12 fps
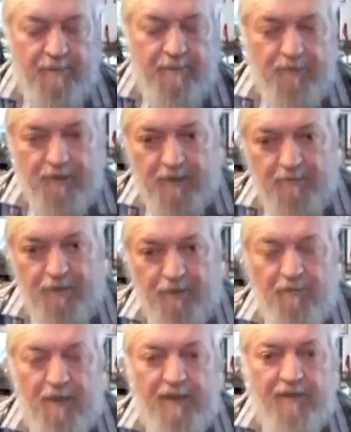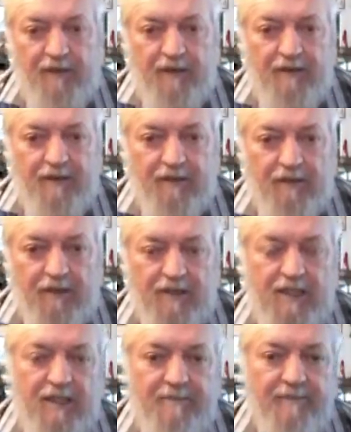Was it approved by the
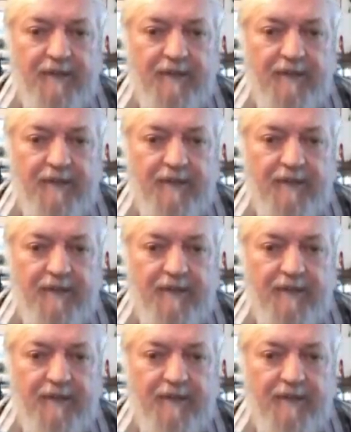authority?